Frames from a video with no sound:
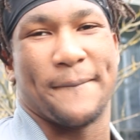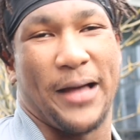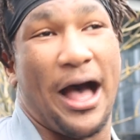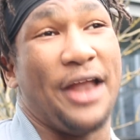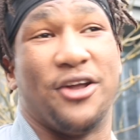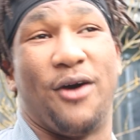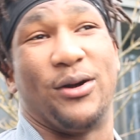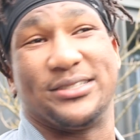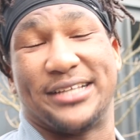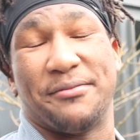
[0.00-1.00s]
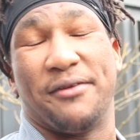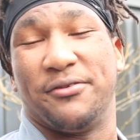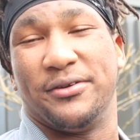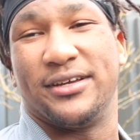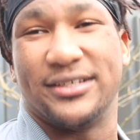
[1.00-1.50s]
I know I watch this game
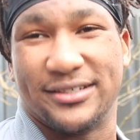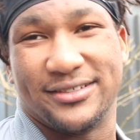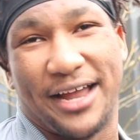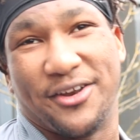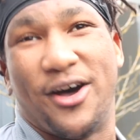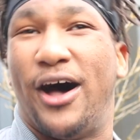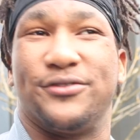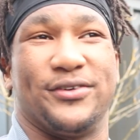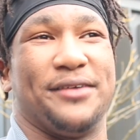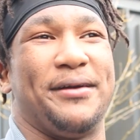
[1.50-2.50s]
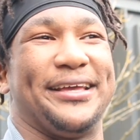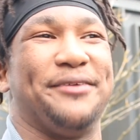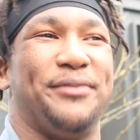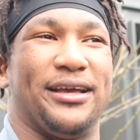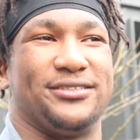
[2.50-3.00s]
every week because I know I also want to get my
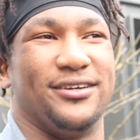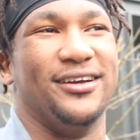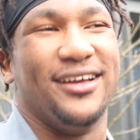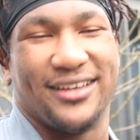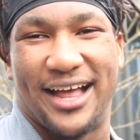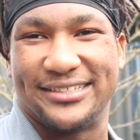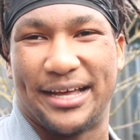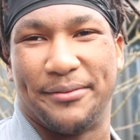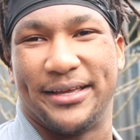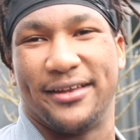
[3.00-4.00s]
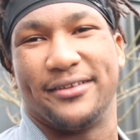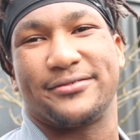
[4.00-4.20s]
get back, so now it's time to get it.